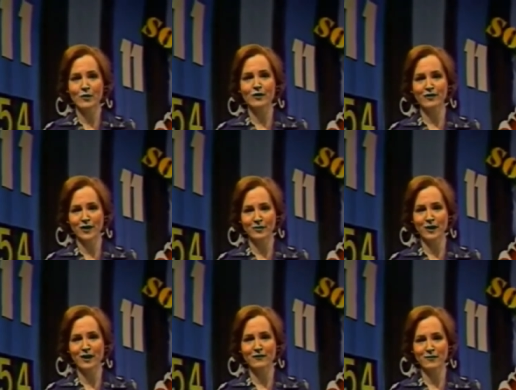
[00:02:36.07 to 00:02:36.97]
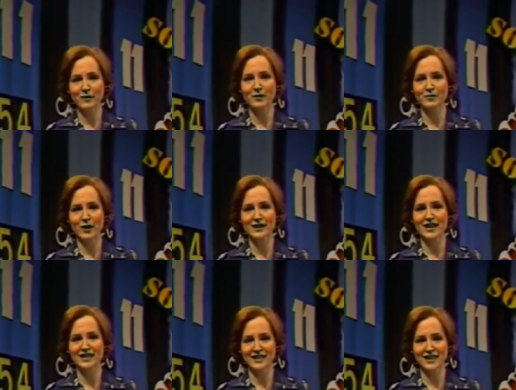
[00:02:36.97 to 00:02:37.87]
We're very proud of public
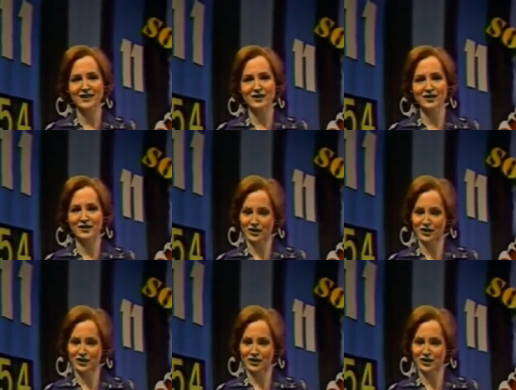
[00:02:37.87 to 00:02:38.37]
broadcasting here in